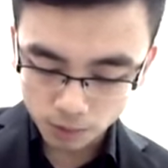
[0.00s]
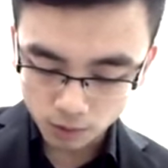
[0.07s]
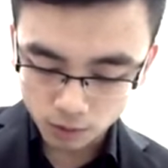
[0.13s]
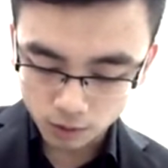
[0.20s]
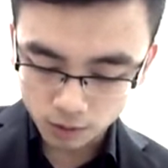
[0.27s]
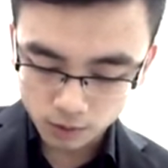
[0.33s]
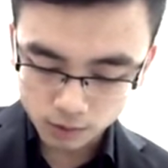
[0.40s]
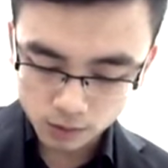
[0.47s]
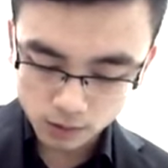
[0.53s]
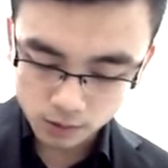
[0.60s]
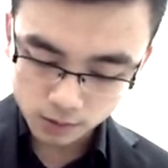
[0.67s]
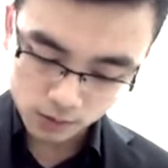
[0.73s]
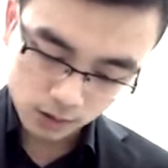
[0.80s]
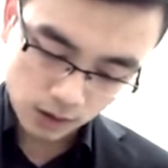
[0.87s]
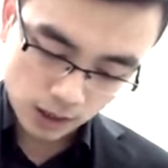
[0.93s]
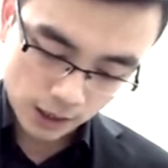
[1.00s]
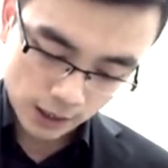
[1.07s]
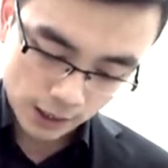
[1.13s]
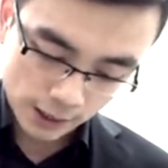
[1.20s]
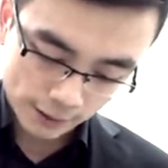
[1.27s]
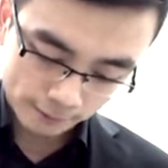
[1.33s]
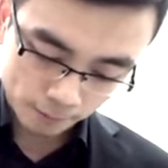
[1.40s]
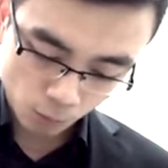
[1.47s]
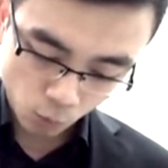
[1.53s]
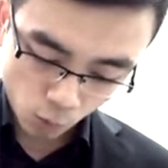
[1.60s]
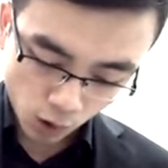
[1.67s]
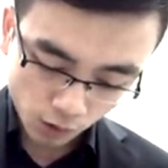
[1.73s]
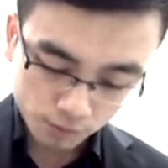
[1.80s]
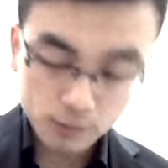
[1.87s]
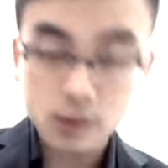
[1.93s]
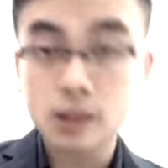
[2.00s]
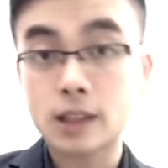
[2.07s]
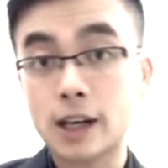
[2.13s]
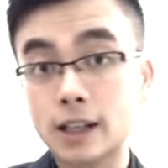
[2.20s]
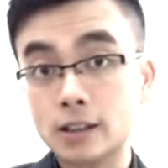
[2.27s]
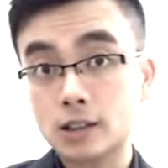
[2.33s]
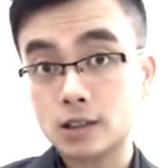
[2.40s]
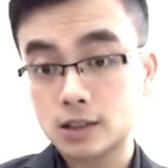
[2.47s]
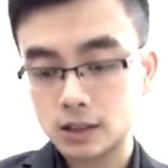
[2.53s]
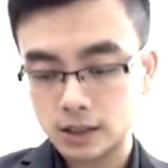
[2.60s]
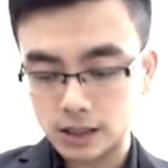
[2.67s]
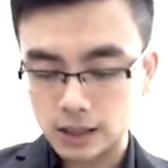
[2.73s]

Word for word: point one, yes,